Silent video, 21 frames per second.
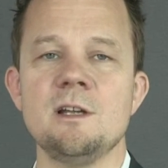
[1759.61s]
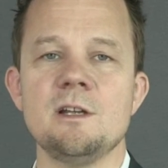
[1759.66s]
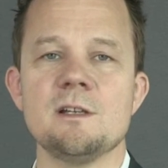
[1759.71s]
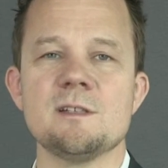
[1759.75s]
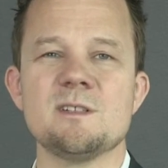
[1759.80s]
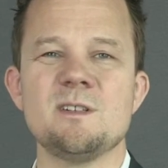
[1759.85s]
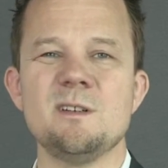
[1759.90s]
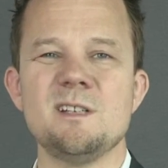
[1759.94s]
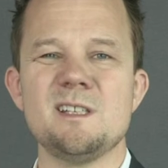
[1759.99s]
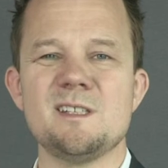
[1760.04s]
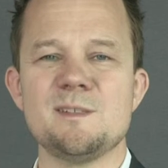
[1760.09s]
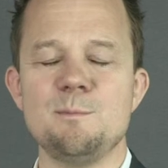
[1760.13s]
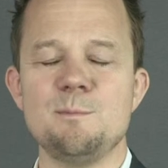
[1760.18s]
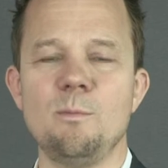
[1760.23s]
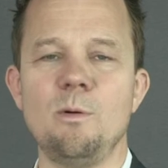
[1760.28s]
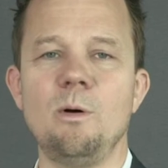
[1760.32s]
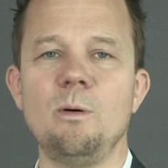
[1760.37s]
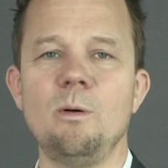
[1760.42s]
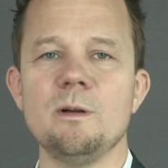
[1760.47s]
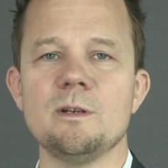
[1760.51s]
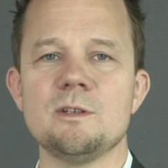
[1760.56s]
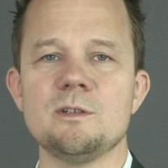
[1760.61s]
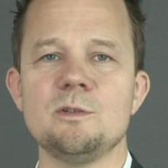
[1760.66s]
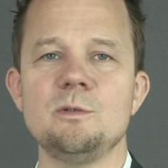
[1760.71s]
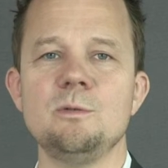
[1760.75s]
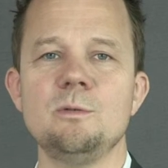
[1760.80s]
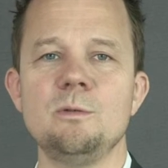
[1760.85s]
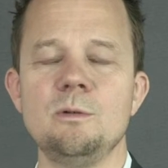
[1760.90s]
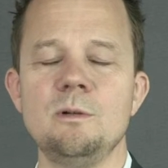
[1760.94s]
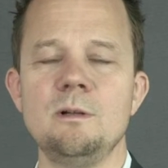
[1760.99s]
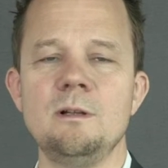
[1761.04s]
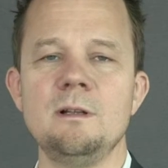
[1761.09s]
So it's more a
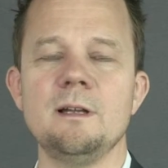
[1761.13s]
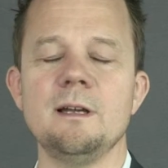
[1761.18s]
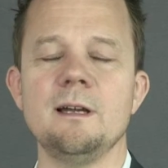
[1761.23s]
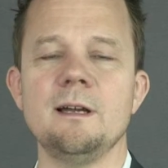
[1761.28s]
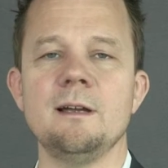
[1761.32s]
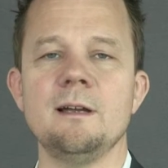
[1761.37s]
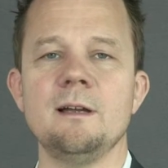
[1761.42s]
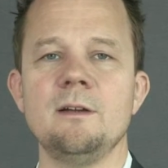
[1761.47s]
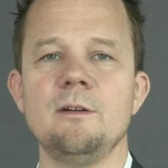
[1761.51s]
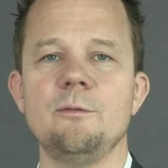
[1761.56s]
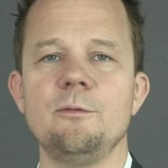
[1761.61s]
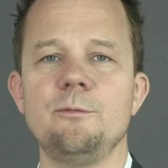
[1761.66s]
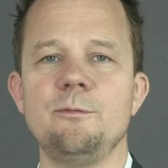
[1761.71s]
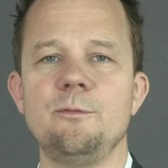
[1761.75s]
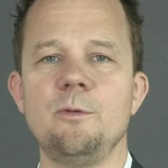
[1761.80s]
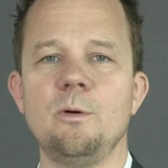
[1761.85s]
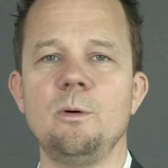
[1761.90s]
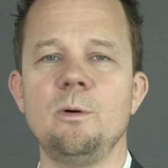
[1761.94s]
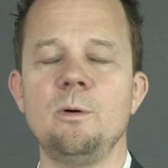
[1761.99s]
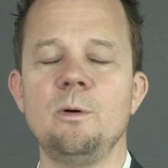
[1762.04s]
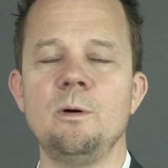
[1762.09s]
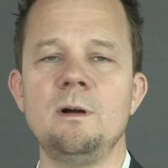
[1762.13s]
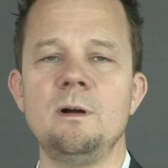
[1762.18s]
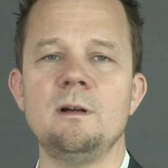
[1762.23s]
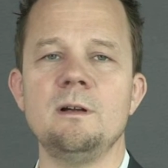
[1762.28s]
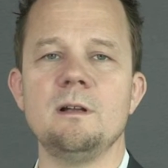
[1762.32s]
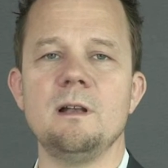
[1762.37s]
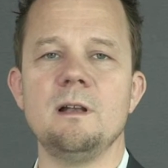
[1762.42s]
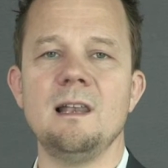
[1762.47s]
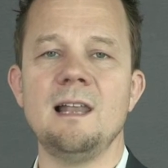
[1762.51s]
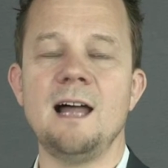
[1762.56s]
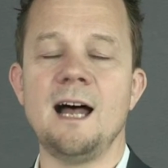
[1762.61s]
tool for
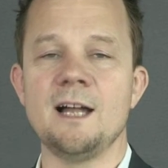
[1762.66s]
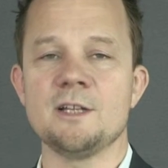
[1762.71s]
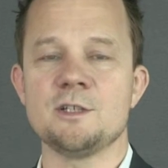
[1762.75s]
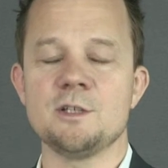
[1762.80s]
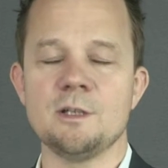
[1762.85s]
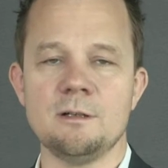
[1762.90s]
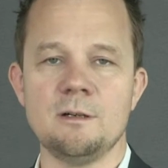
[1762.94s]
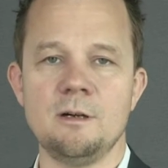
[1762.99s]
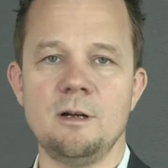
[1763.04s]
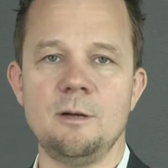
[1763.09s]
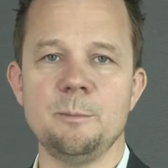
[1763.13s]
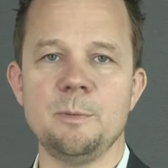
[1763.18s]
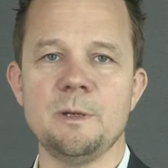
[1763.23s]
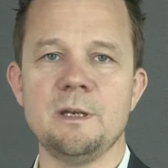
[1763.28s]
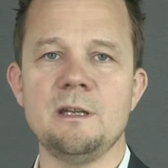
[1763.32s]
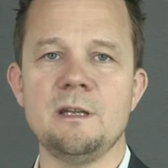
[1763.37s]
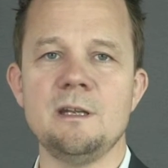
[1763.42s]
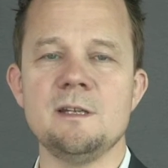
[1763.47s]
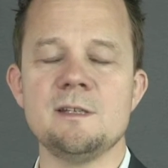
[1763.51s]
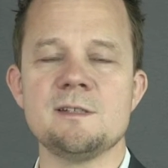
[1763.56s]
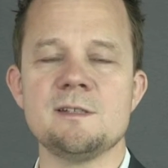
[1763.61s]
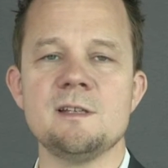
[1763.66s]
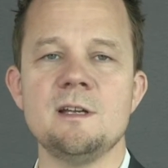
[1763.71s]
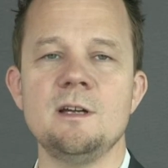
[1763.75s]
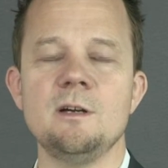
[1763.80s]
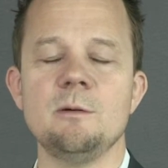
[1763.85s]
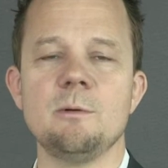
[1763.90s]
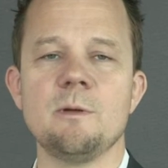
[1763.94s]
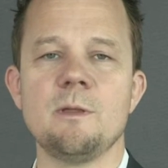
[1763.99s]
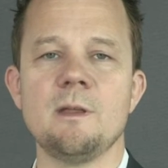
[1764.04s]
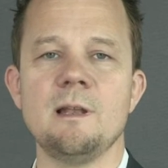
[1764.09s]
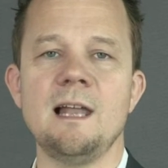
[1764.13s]
larger companies
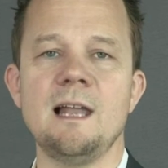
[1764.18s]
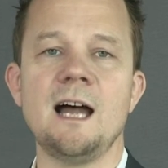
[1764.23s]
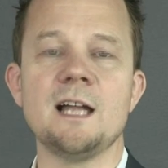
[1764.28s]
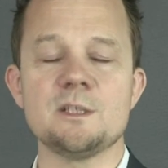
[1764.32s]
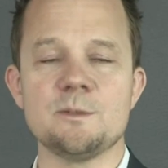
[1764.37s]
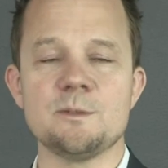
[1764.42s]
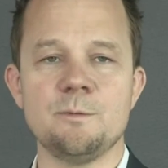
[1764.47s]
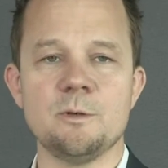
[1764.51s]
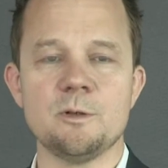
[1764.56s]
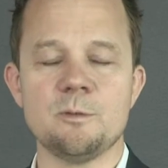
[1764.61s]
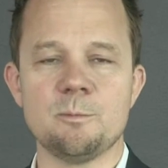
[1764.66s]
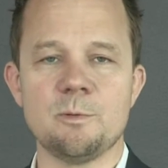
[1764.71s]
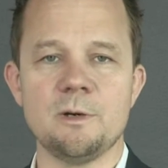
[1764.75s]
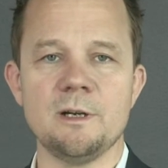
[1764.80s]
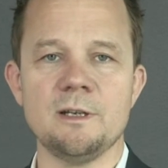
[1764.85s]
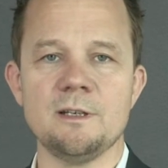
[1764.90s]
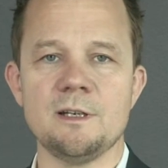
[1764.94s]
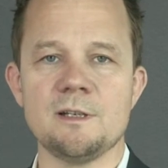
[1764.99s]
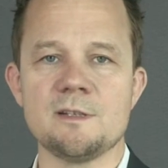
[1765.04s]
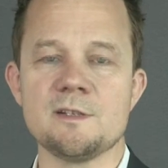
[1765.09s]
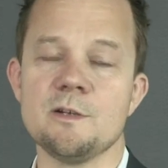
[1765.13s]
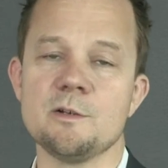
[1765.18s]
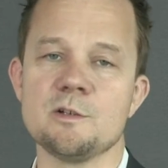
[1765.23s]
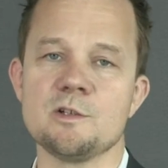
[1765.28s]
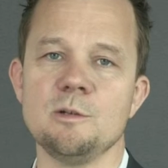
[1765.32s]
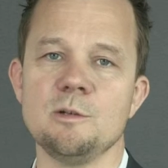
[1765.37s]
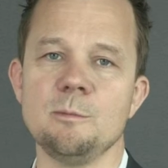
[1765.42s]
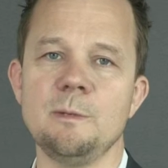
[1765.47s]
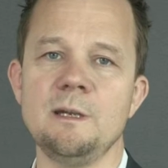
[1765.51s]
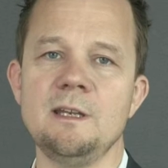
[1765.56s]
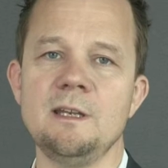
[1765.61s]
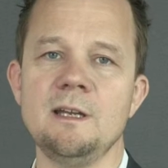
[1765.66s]
with a large footprint in social
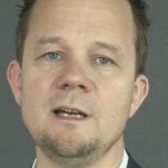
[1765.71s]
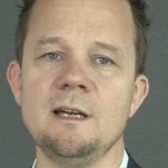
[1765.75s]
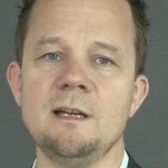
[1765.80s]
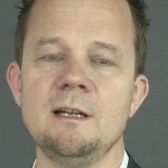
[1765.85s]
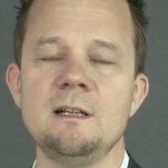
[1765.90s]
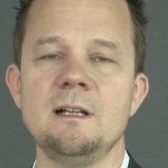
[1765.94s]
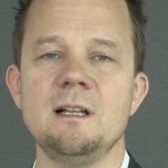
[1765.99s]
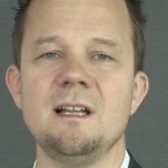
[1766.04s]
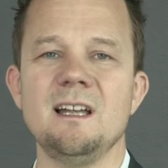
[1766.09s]
media.